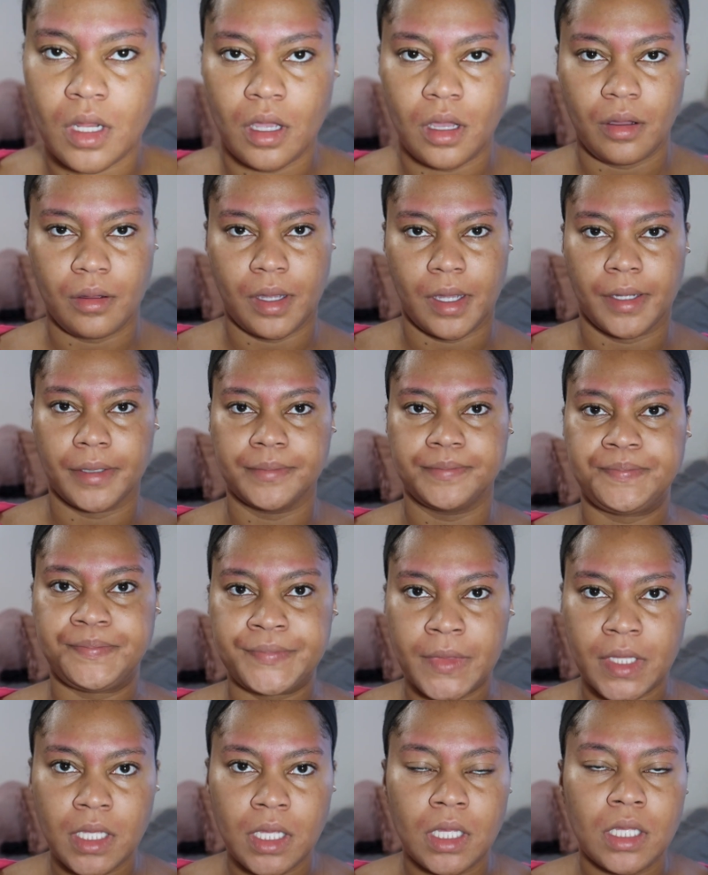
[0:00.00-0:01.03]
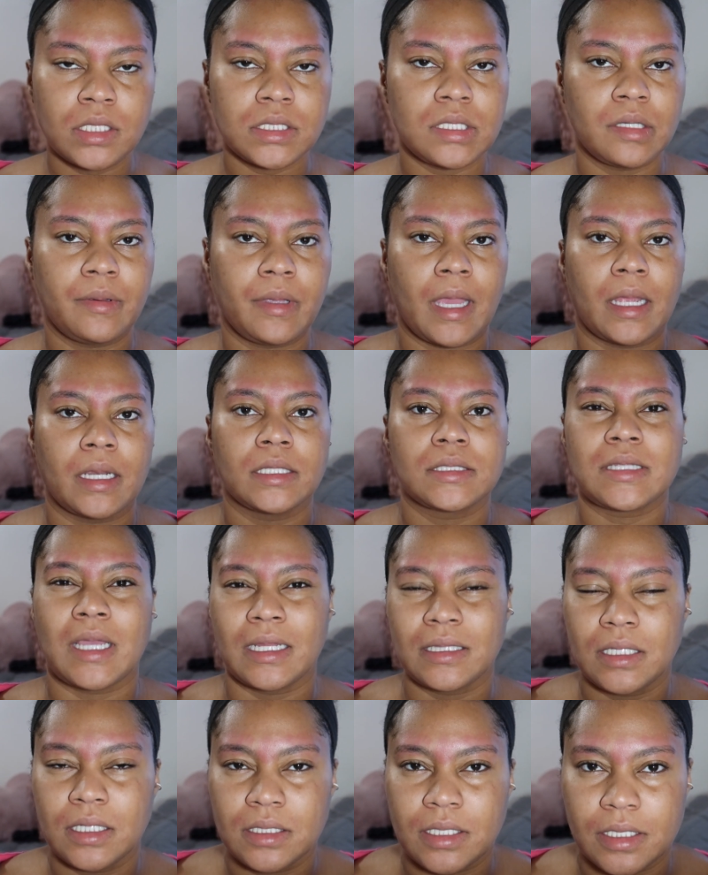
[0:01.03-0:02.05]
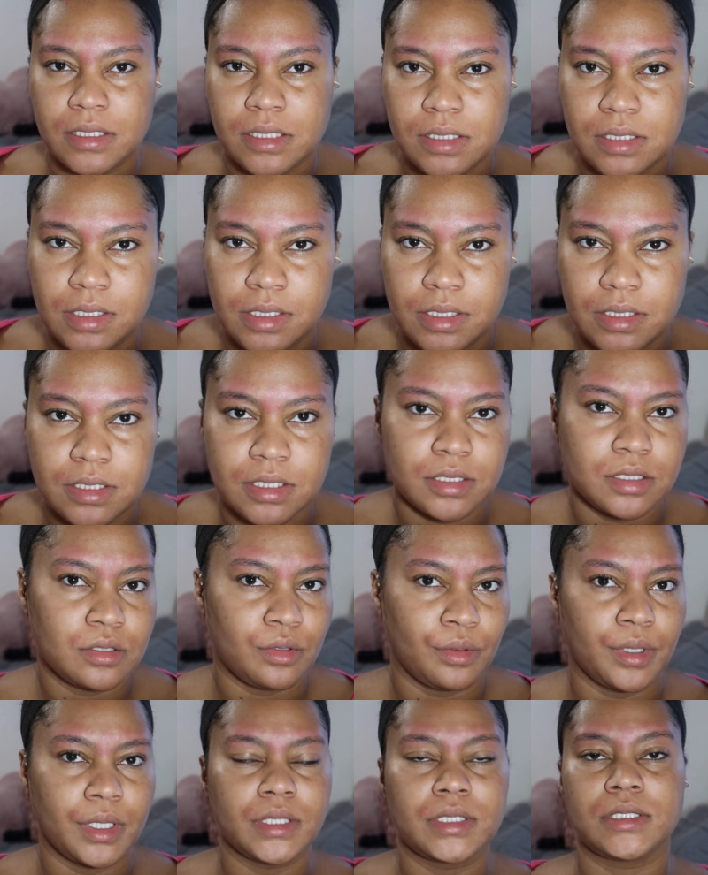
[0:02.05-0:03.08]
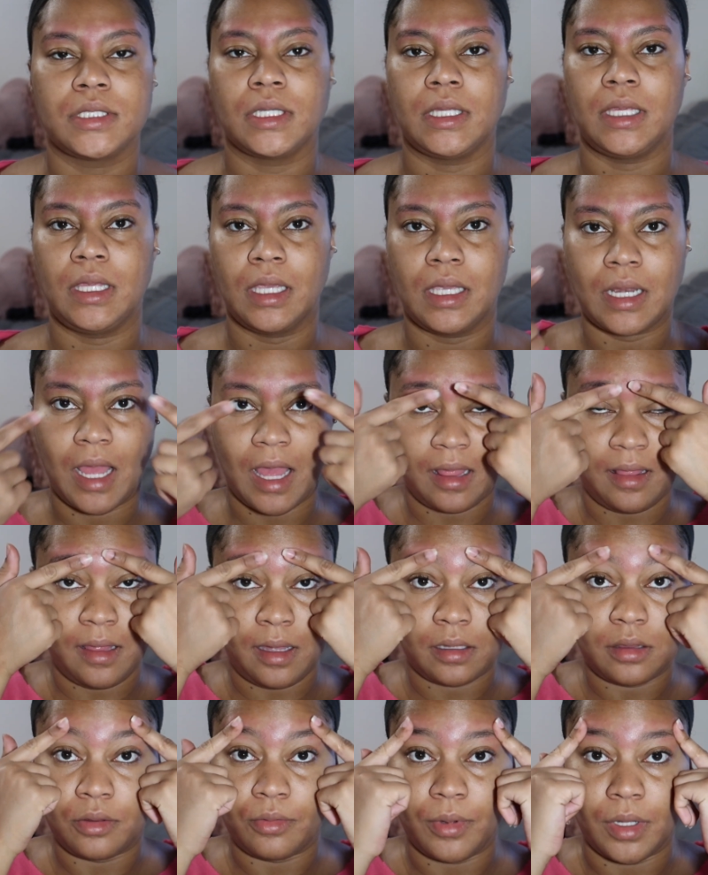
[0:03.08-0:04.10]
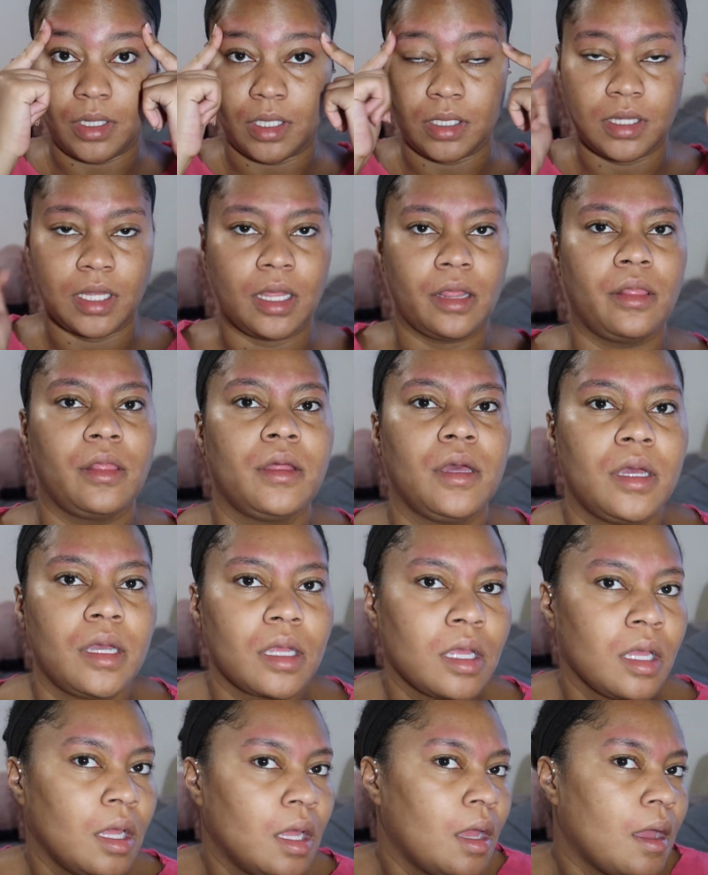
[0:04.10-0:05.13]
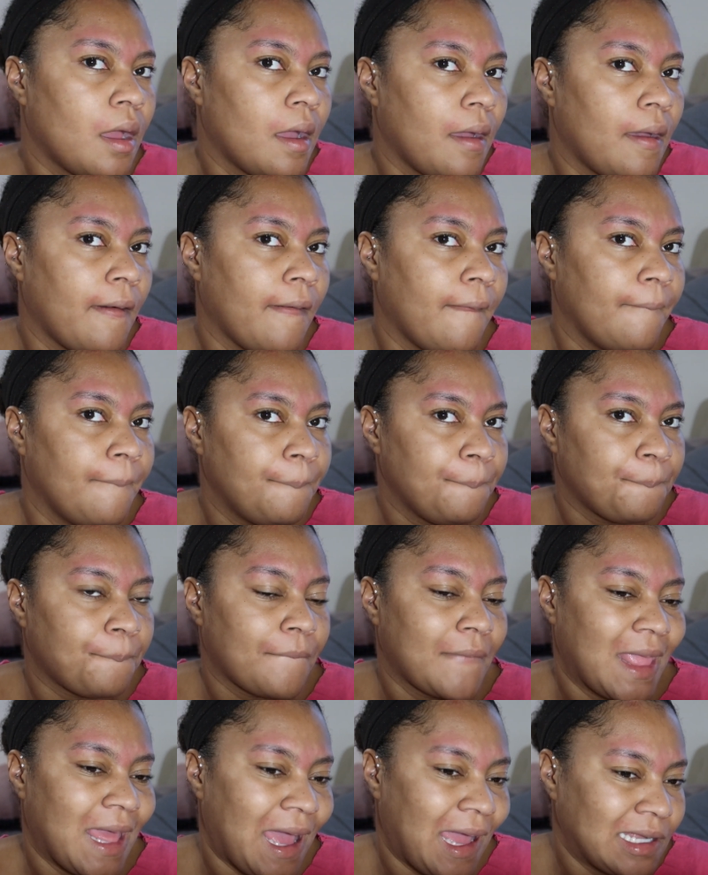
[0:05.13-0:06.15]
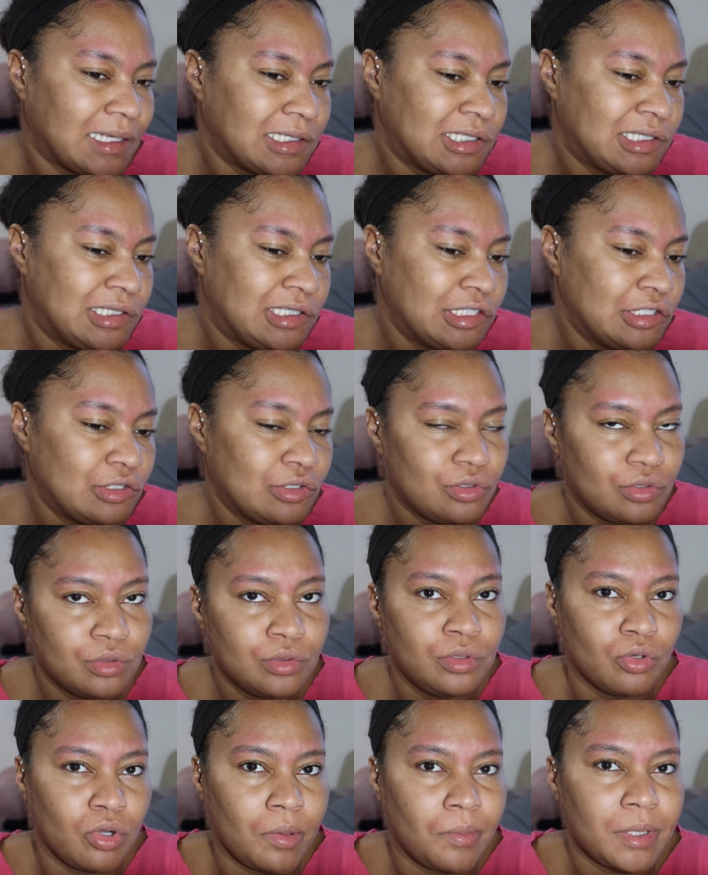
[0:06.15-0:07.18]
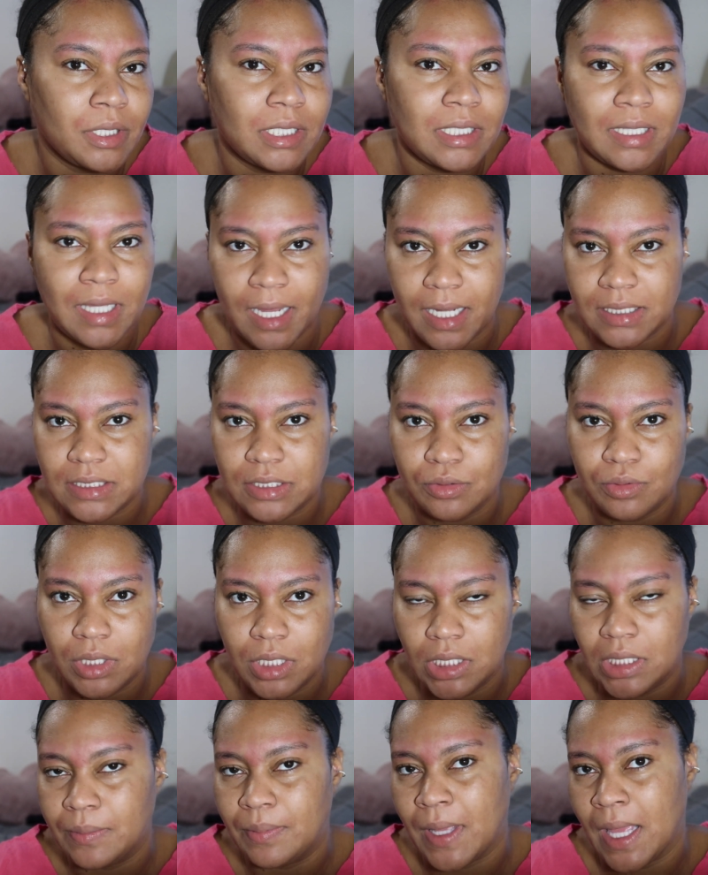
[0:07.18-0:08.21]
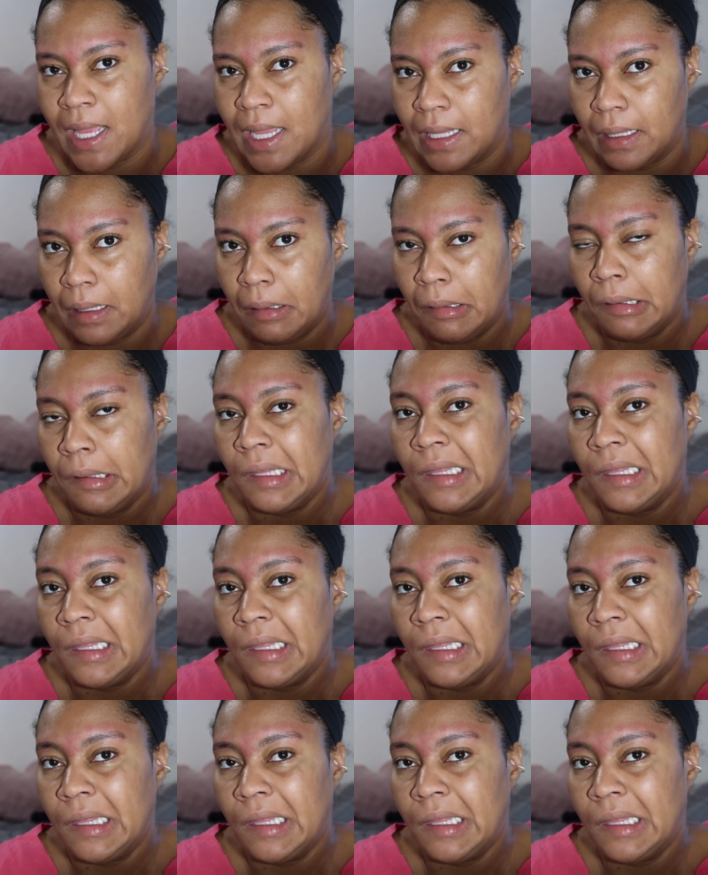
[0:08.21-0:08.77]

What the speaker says: Okay, to be honest, I think that's as good as it's going to get. I like the way that they look. I do normally like to keep a